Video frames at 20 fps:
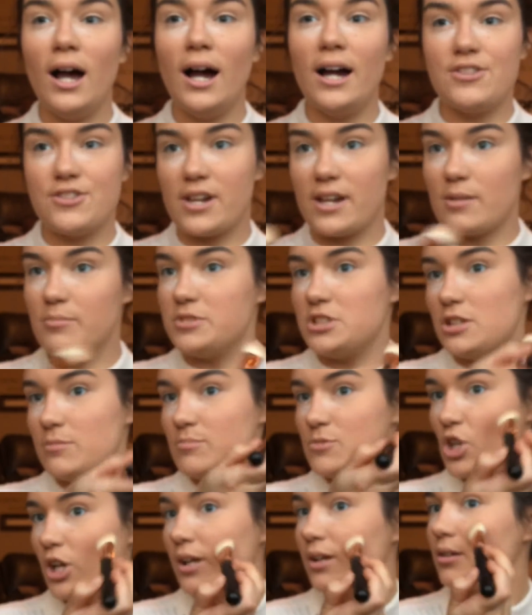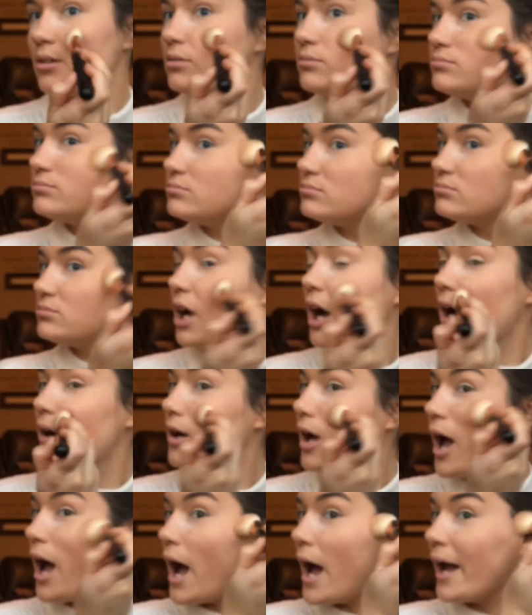I think I'm Team Jake.
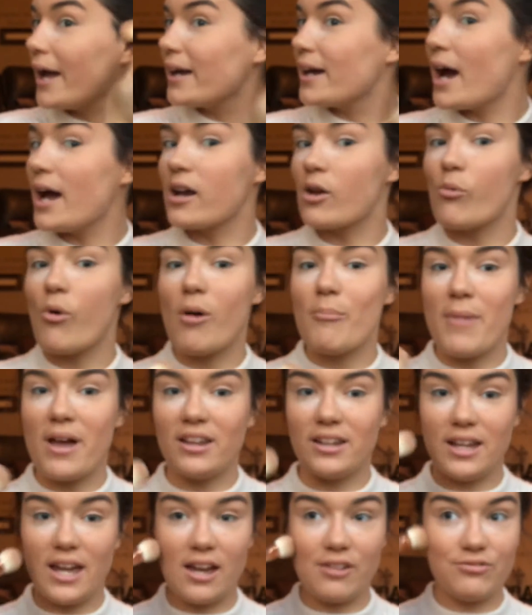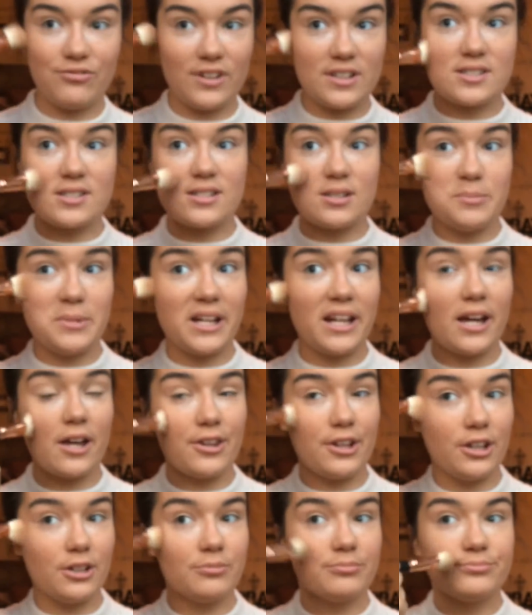I kind of want Melly and Fitz to be
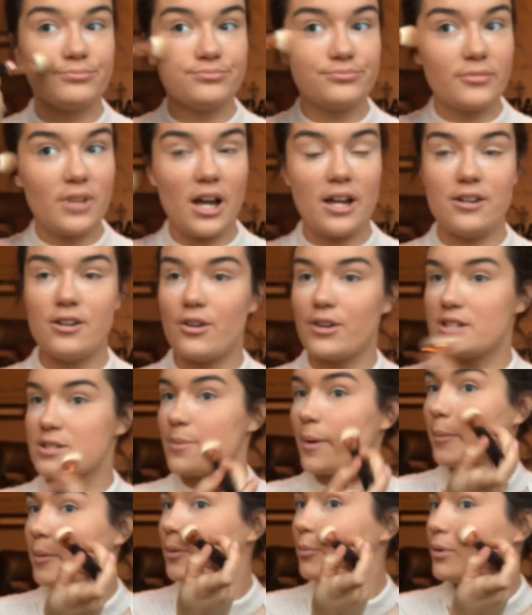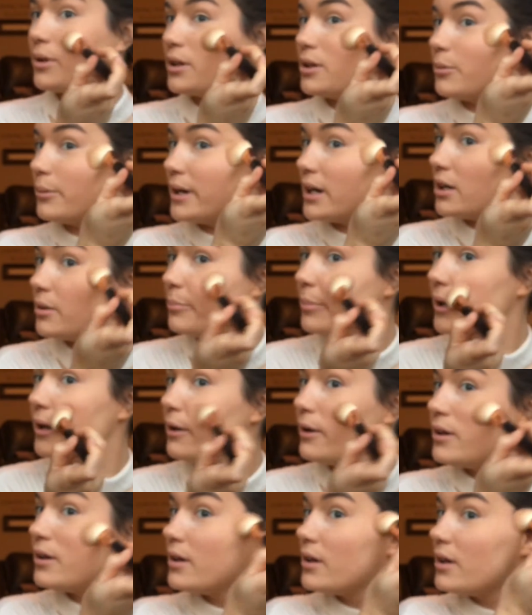together. I know it's probably really weird,
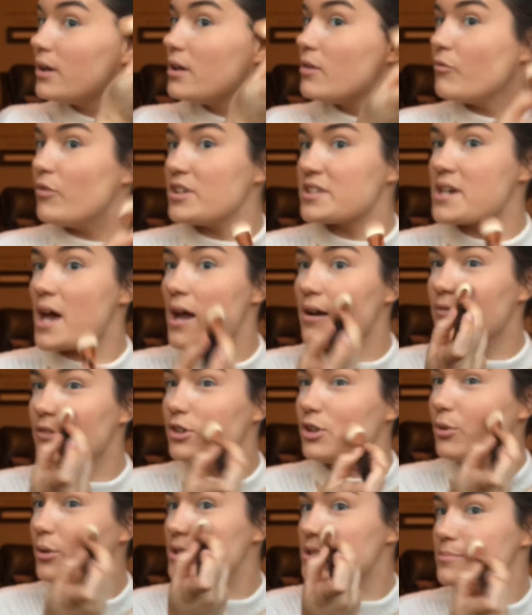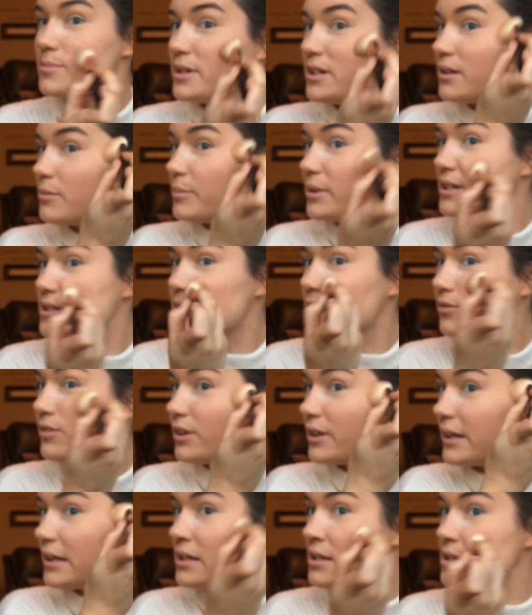but Fitz kind of annoys me because I
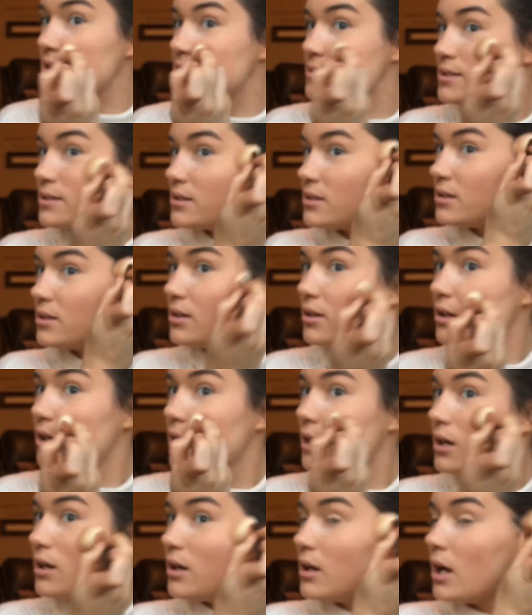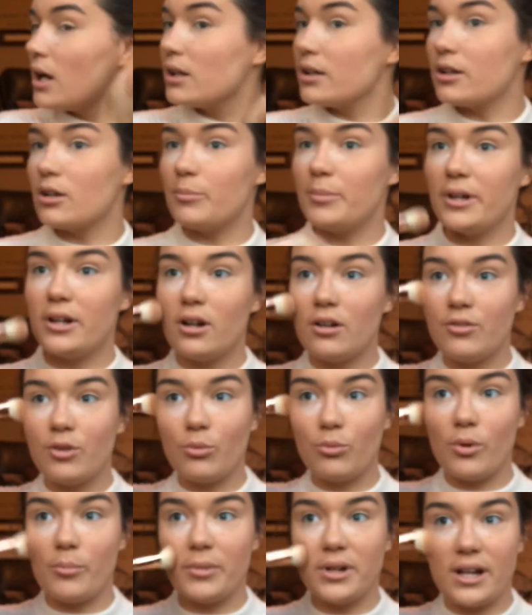feel like he's a little bit of a
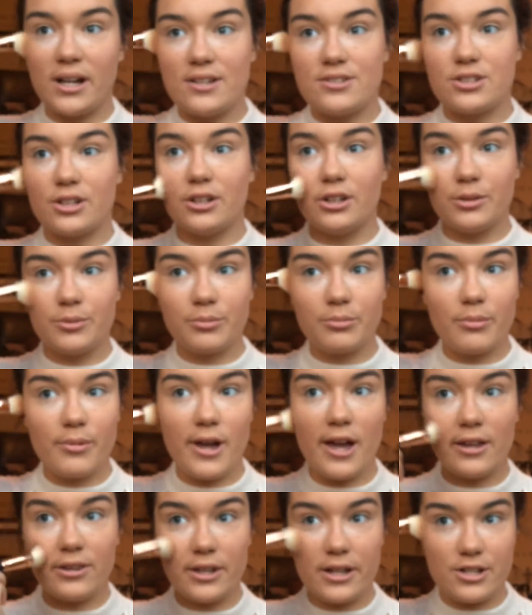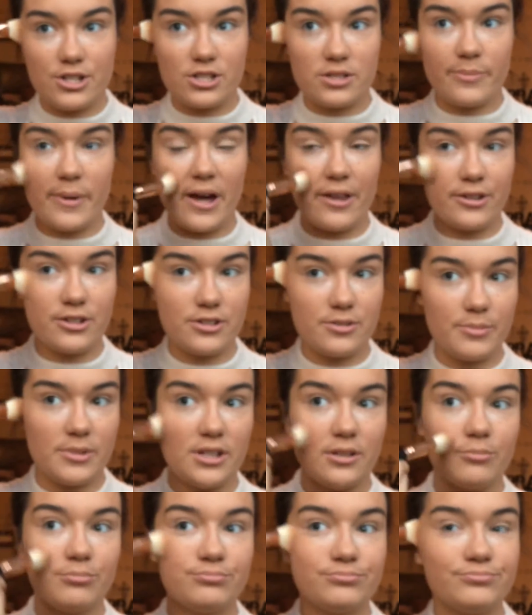womanizer, and that just bothers
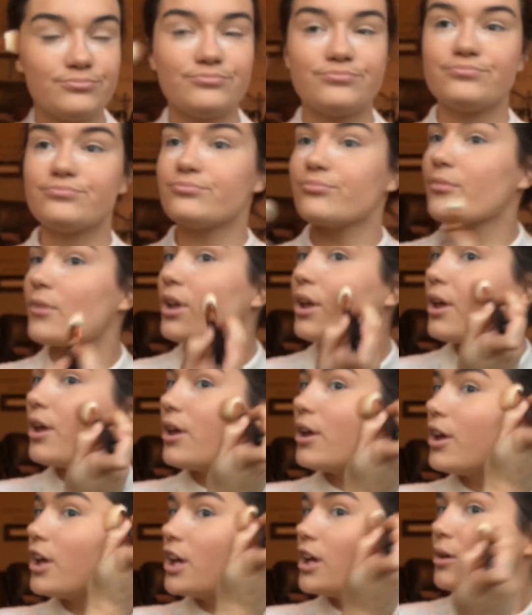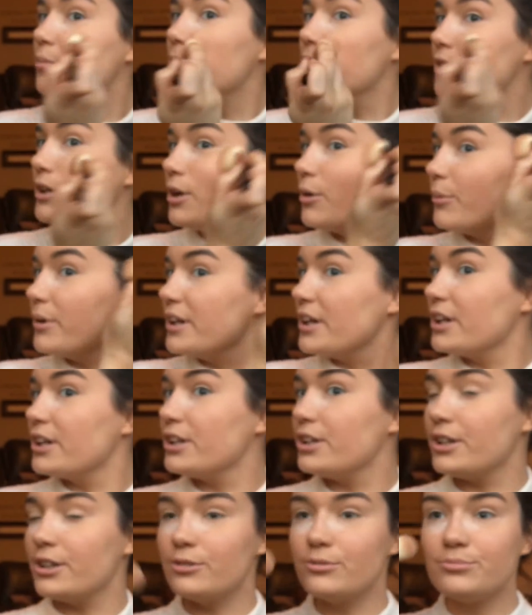me. But you know, what are you gonna
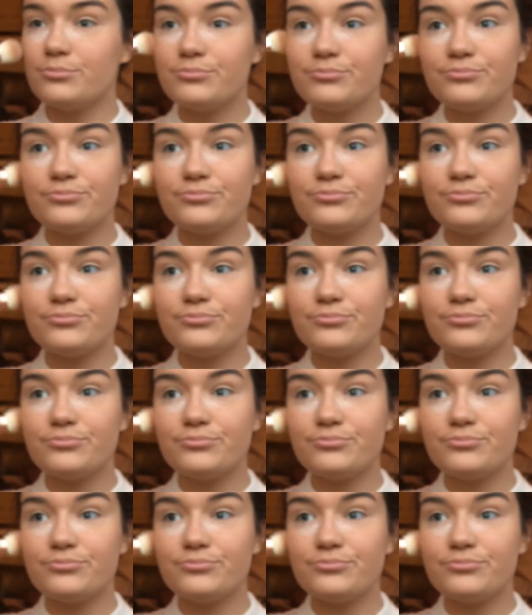do?